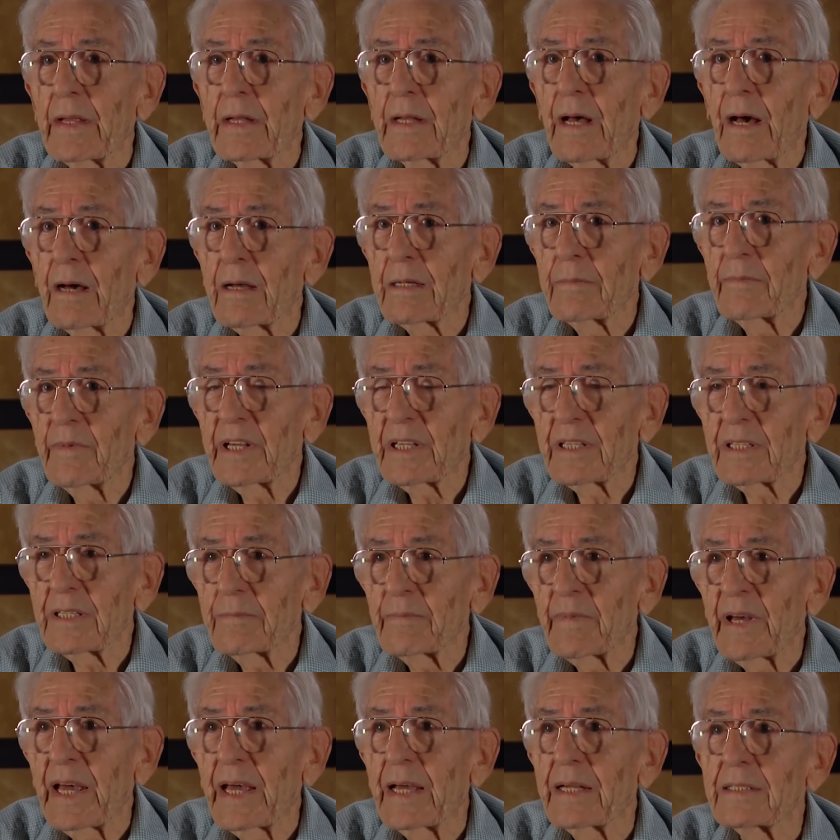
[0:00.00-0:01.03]
how to make the
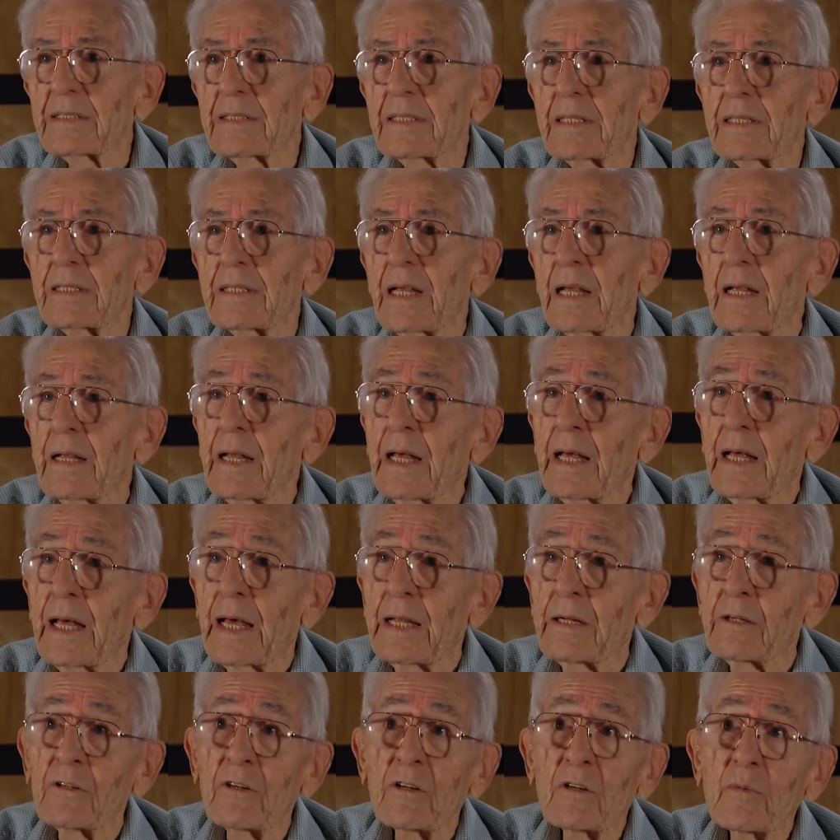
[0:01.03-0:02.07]
mats, and
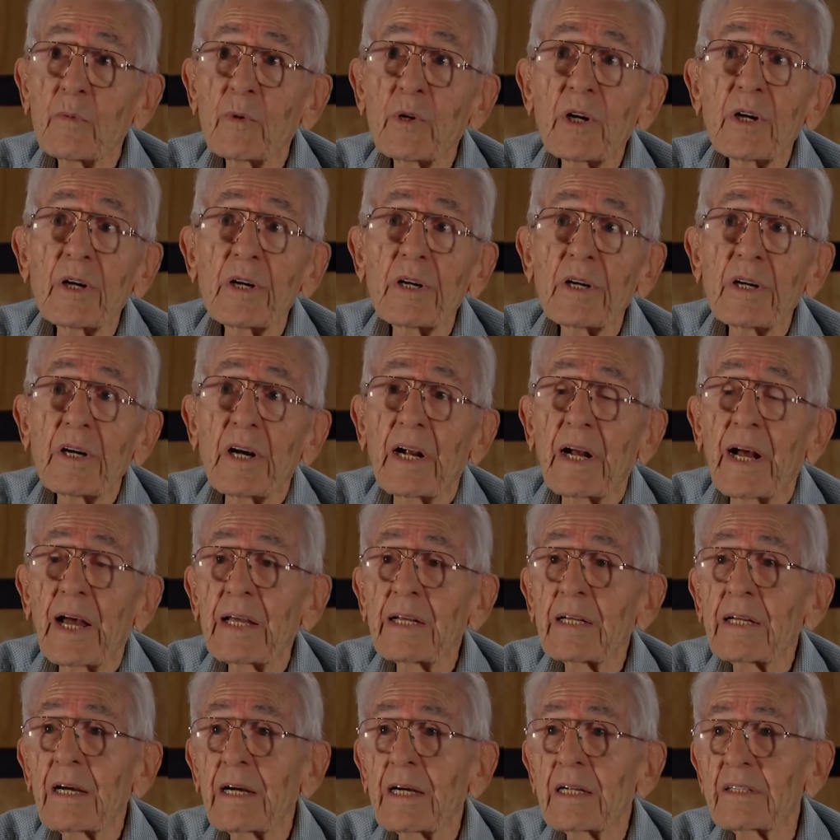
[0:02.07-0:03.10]
no more
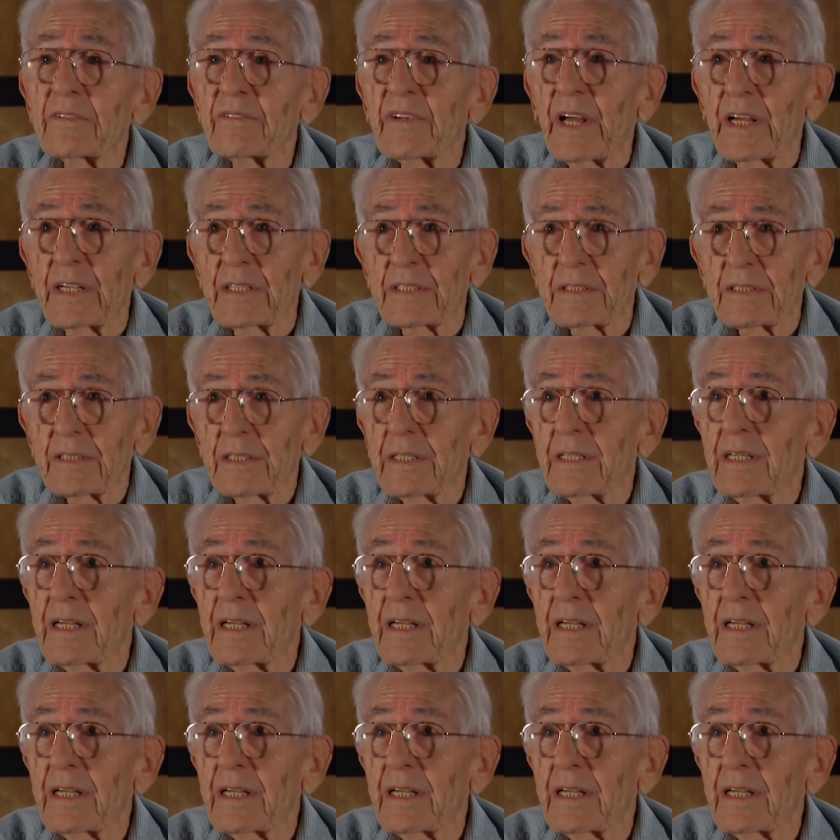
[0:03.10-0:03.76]
high contrast.